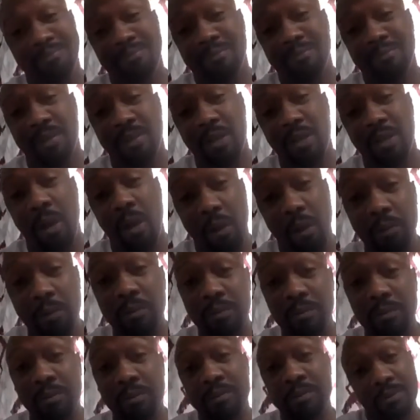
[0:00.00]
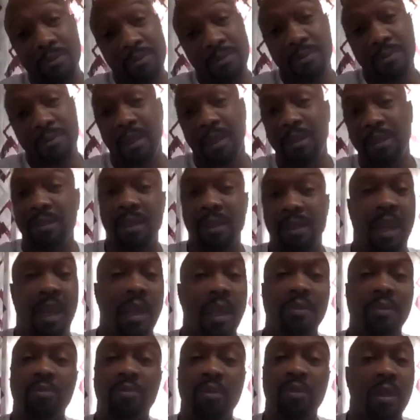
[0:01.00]
So he's
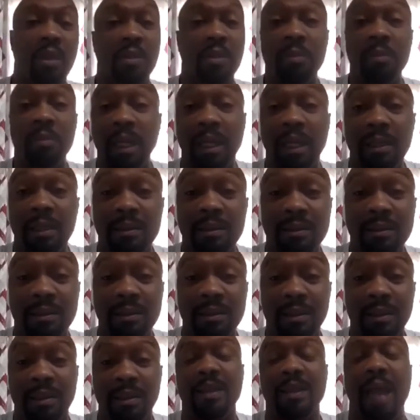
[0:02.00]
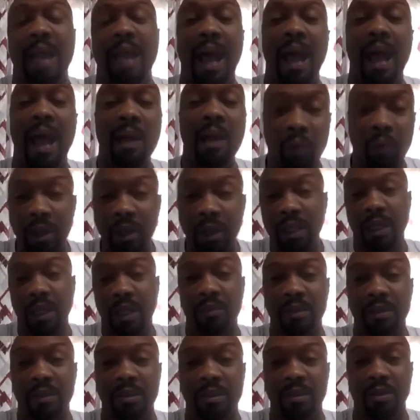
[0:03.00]
saying, trust me because I want to give
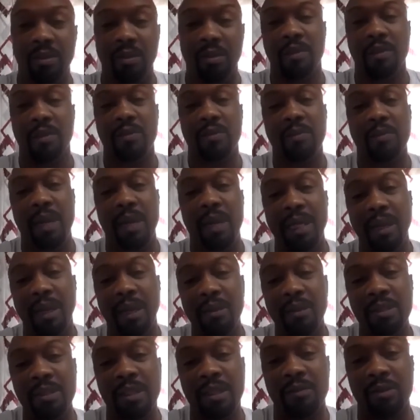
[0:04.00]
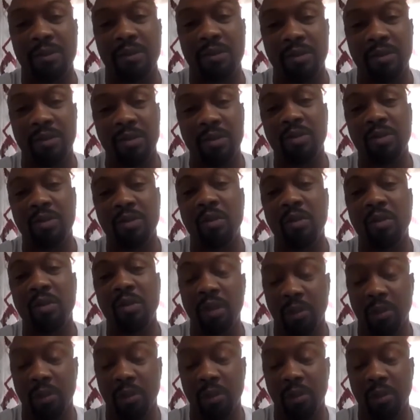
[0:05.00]
it to you. Because if somebody else gives it to you, you're going to get
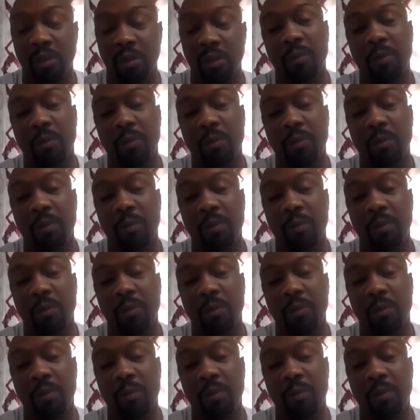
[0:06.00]
ripped off.